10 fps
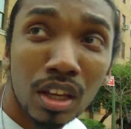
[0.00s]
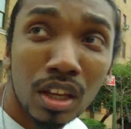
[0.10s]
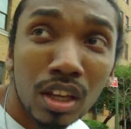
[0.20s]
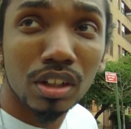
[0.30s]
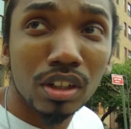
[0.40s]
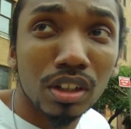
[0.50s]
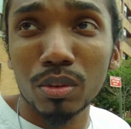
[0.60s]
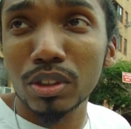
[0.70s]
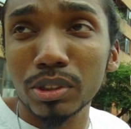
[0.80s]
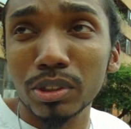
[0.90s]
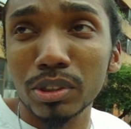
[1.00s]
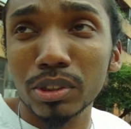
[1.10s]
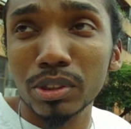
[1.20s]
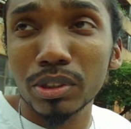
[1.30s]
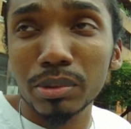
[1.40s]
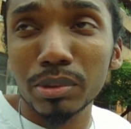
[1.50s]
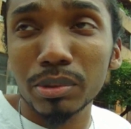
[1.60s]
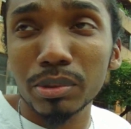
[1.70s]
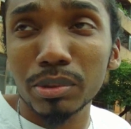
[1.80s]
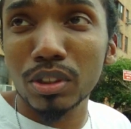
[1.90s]
let's see if that works. It
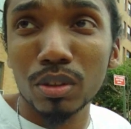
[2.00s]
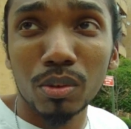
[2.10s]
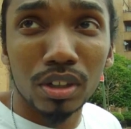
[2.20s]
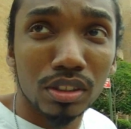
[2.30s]
looks like it worked.